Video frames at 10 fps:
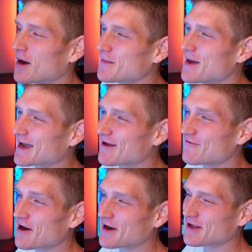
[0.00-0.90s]
want to make it
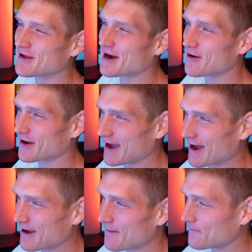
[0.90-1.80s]
very clear,
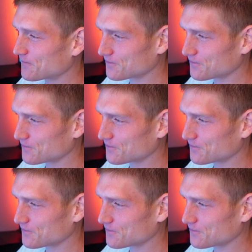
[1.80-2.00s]
okay?